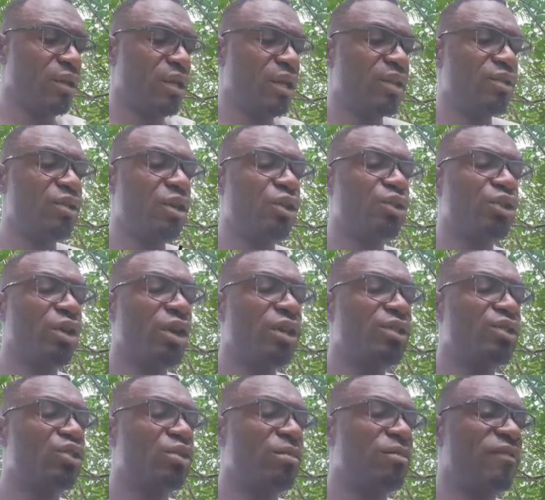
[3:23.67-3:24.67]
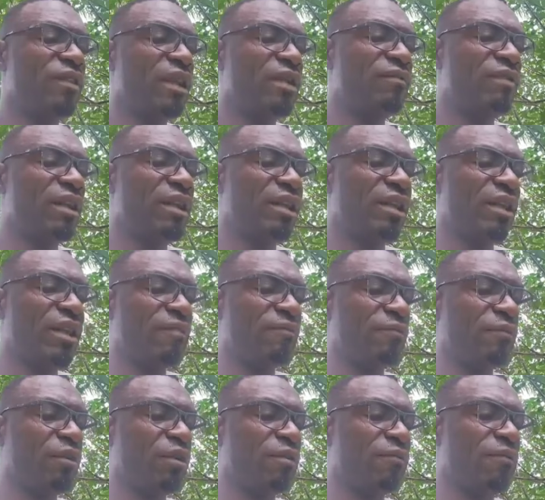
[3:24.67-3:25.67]
It's your choice to be very, very
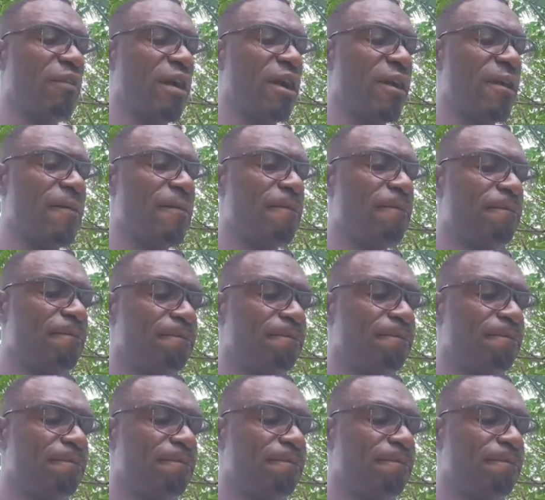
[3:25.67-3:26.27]
careful of her